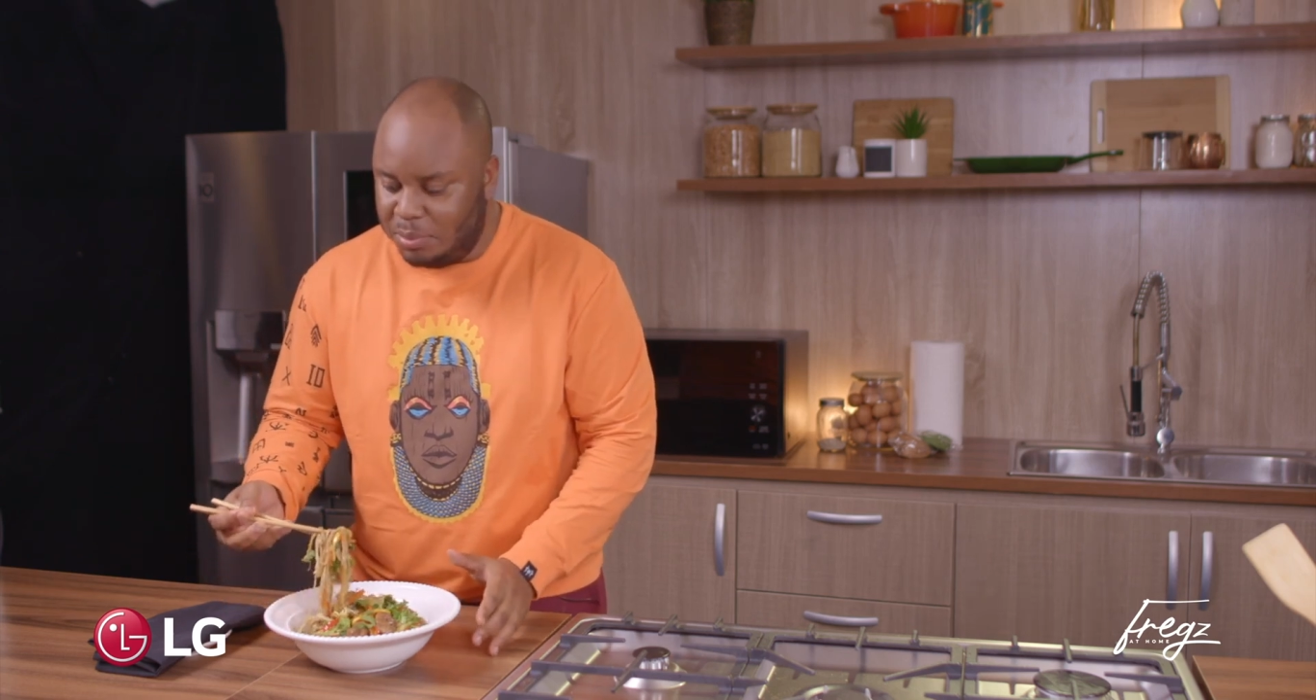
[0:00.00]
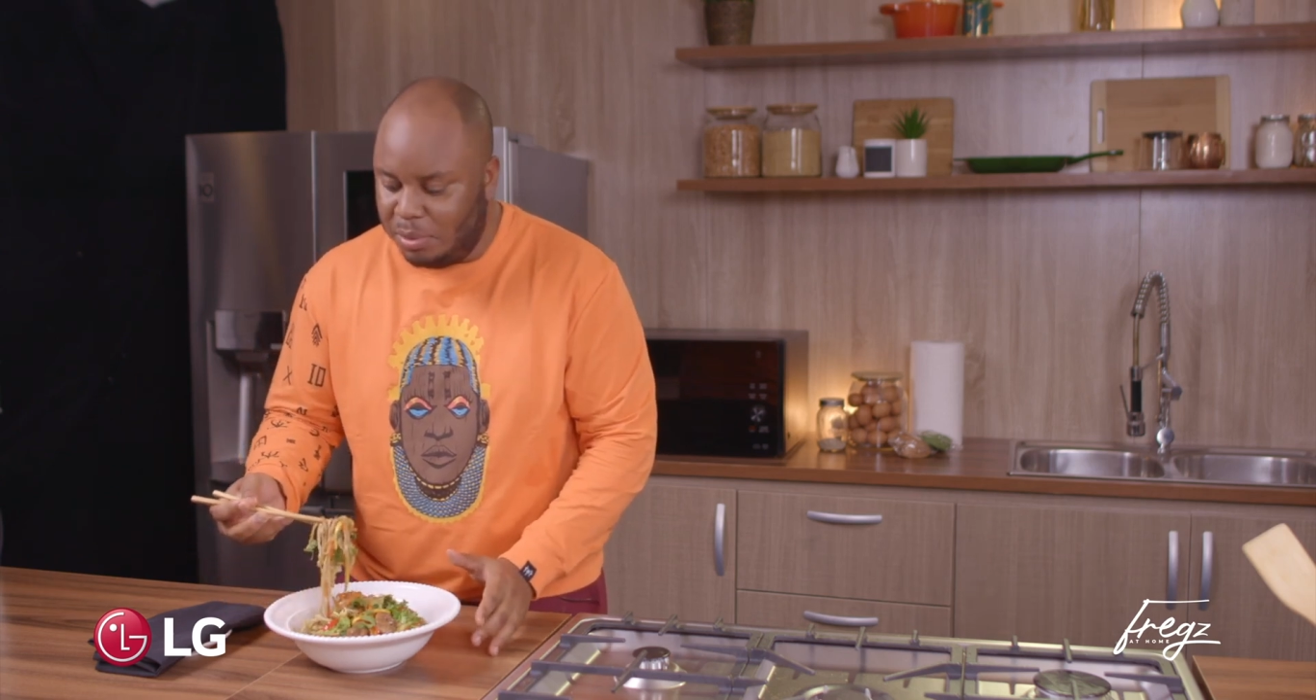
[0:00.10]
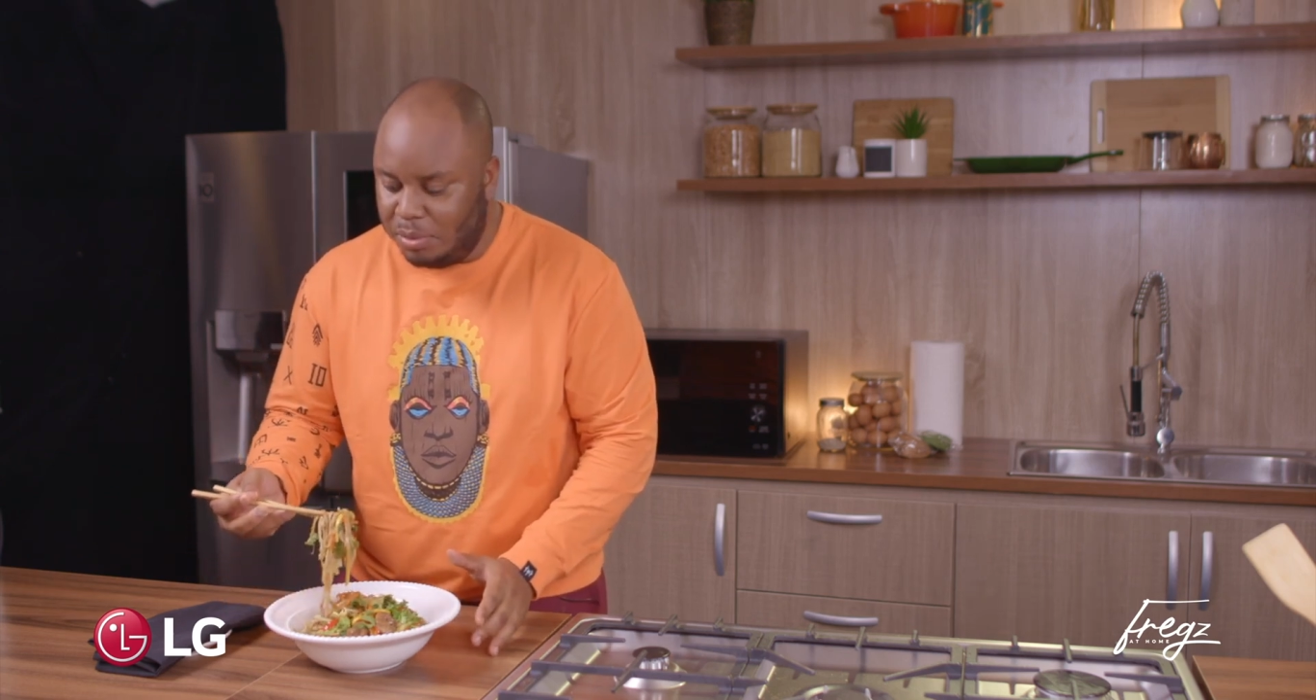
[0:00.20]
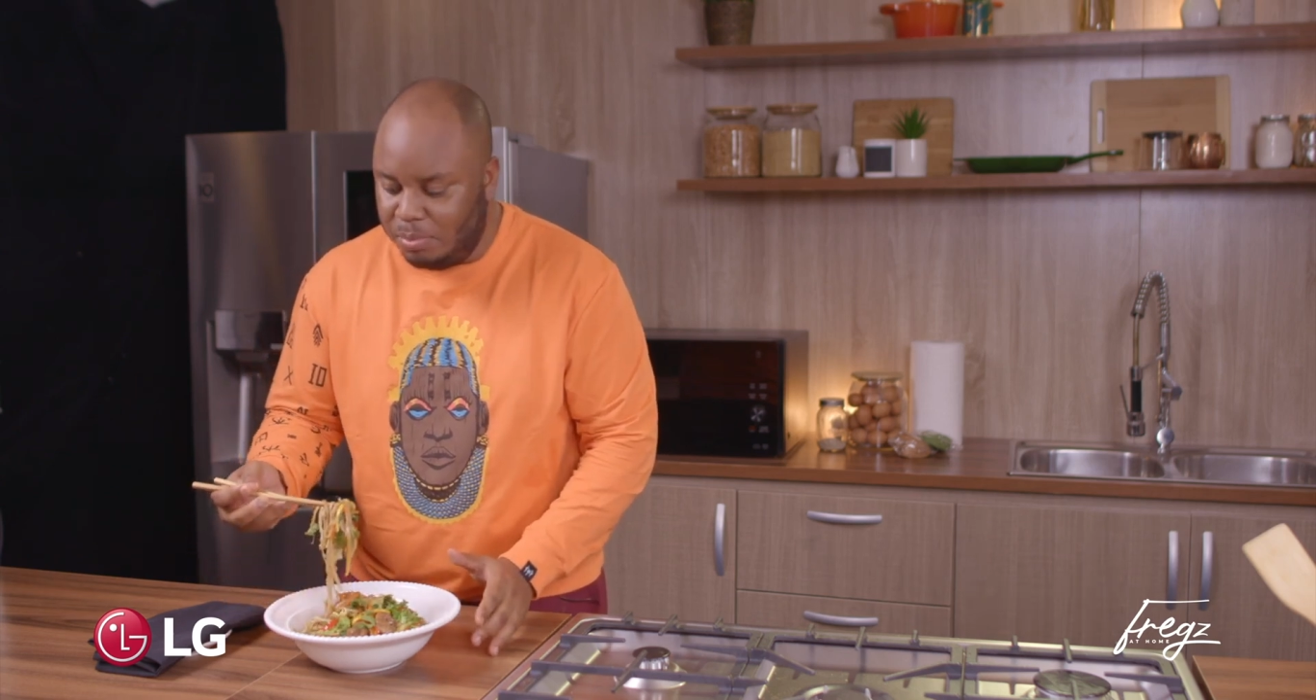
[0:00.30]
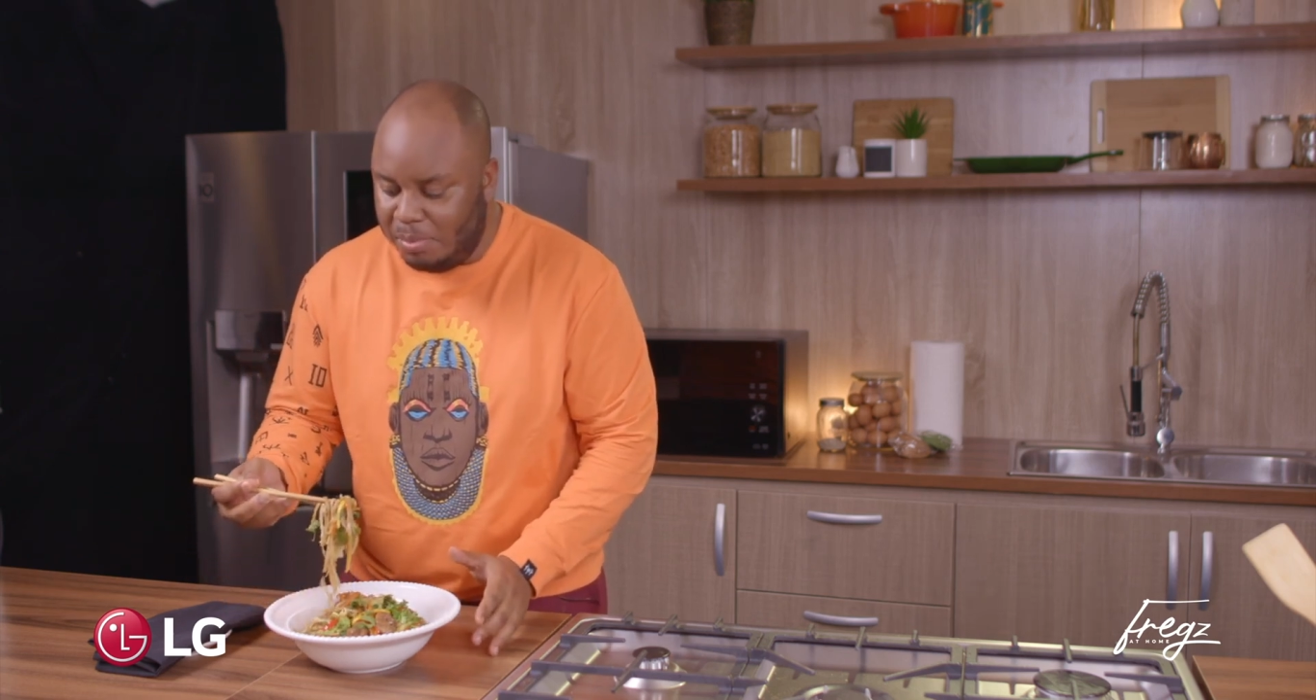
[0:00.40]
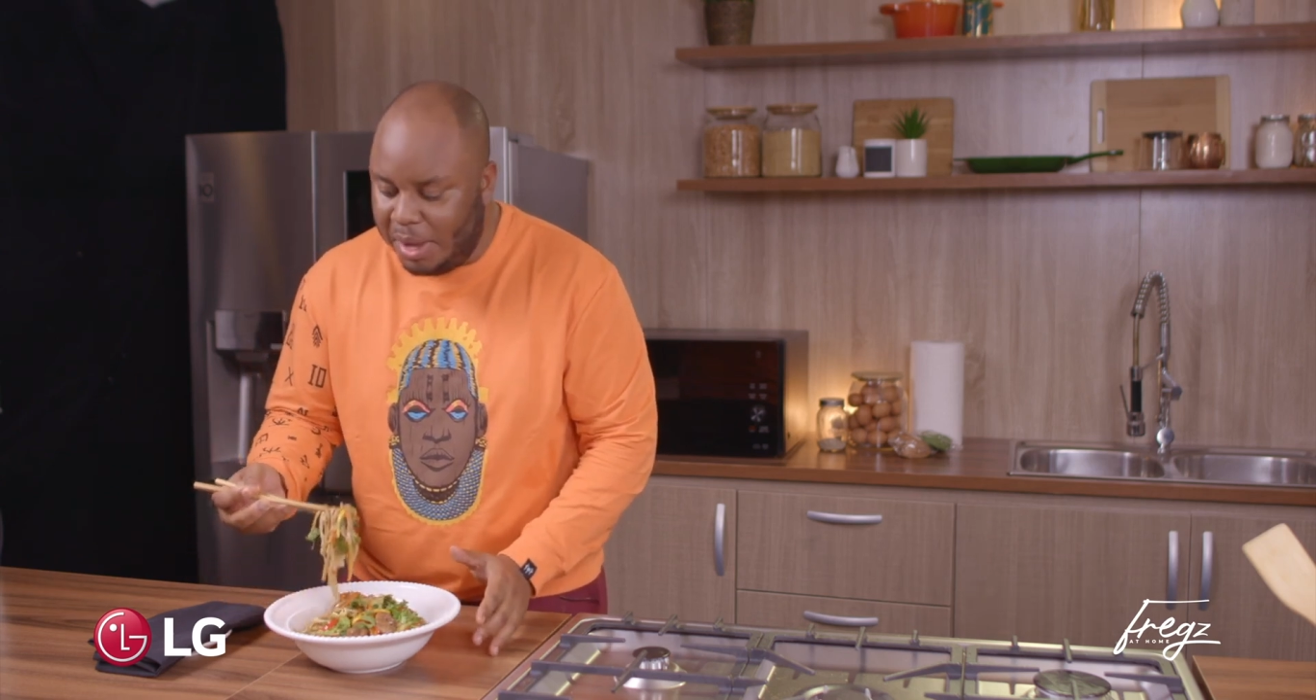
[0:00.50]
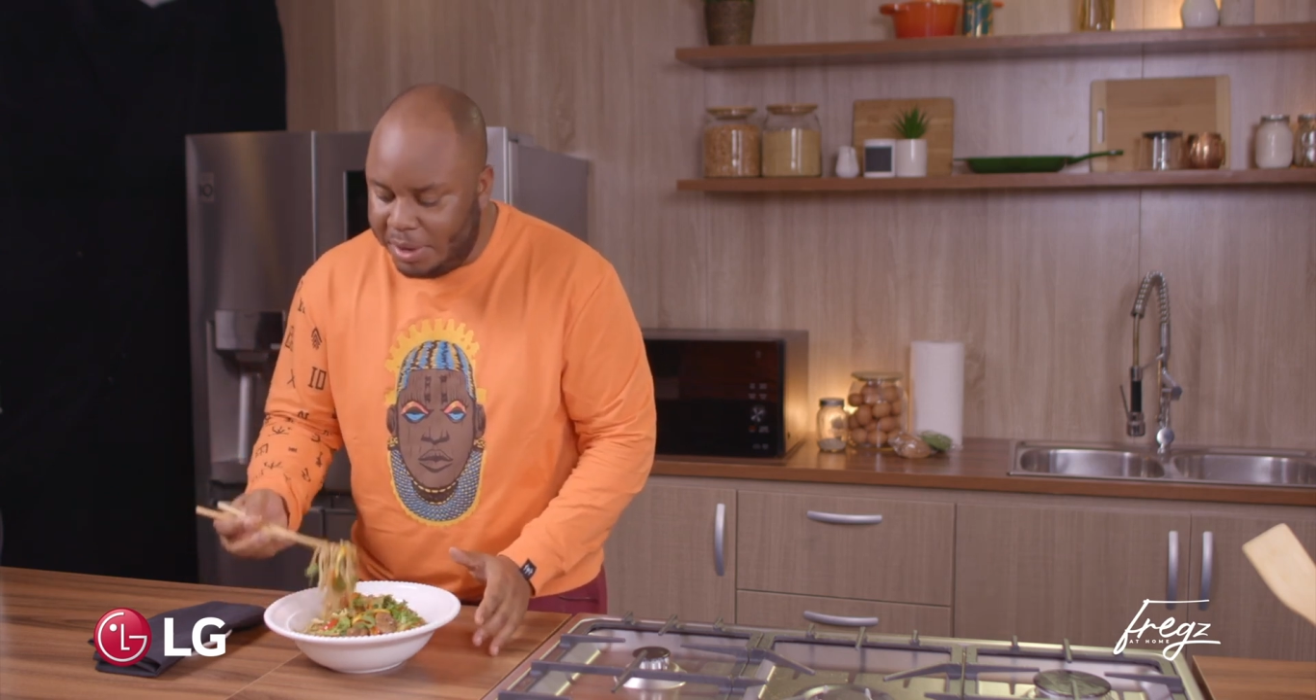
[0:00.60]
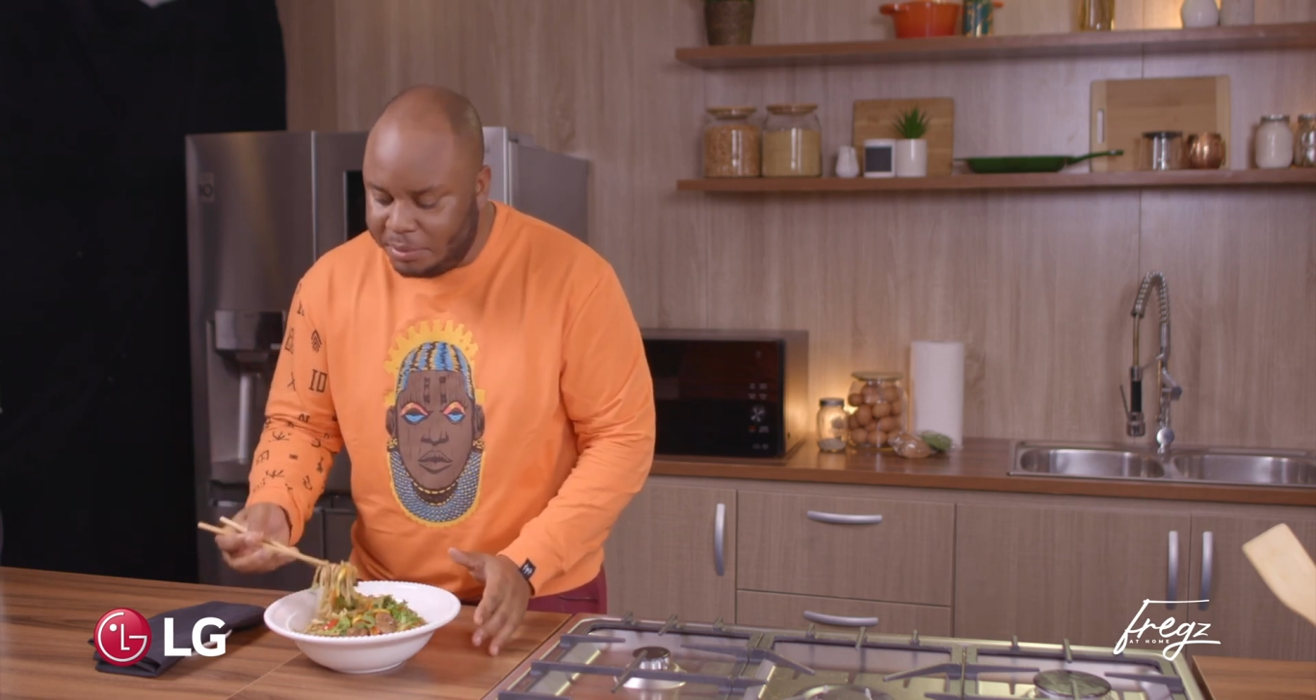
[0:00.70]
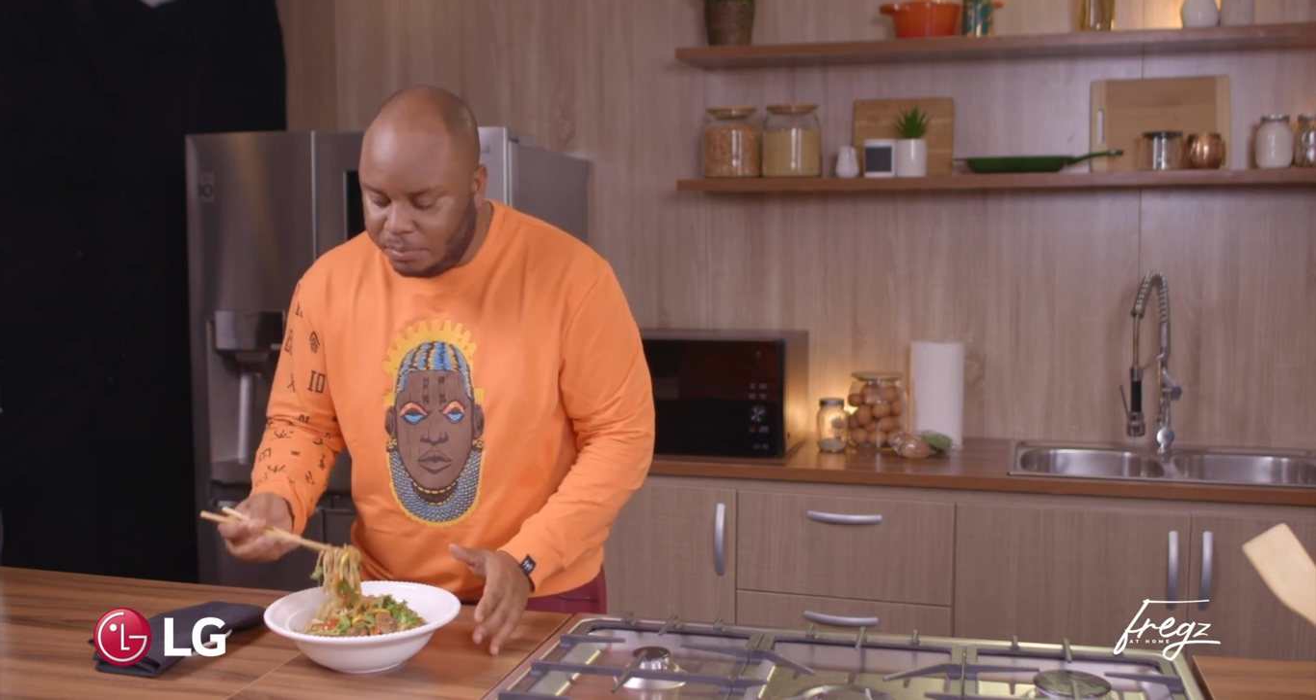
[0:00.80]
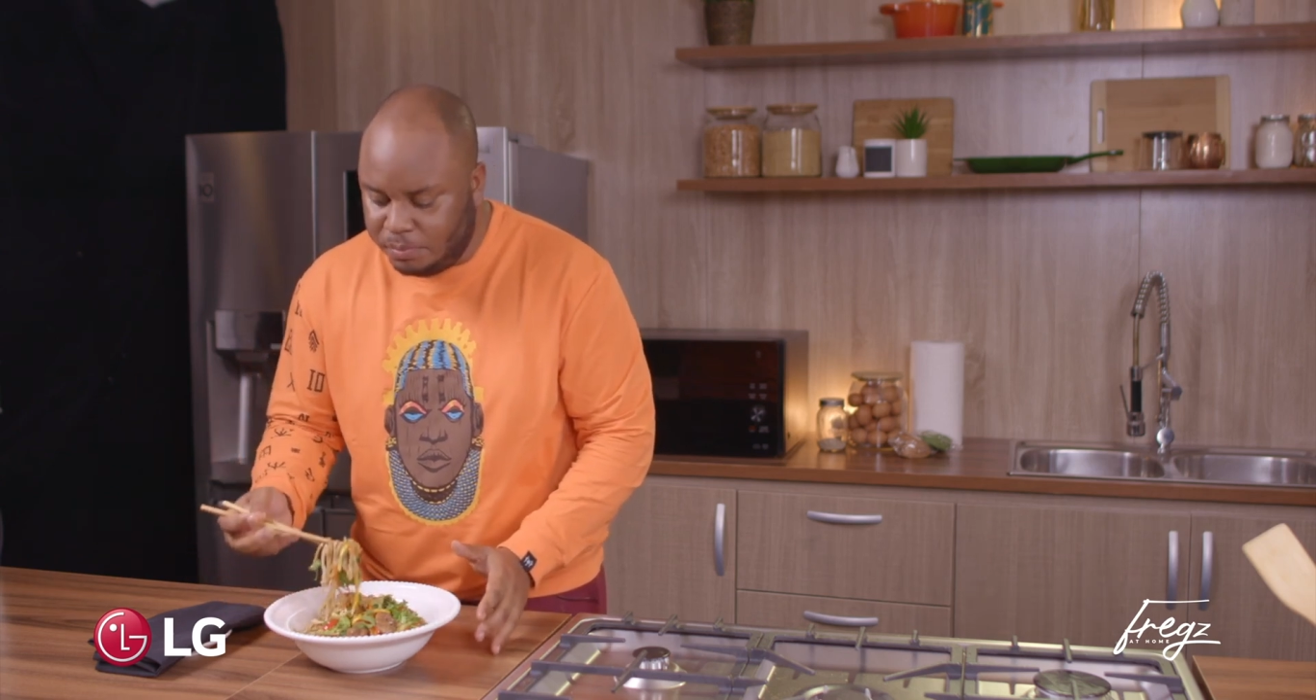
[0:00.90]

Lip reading: but man,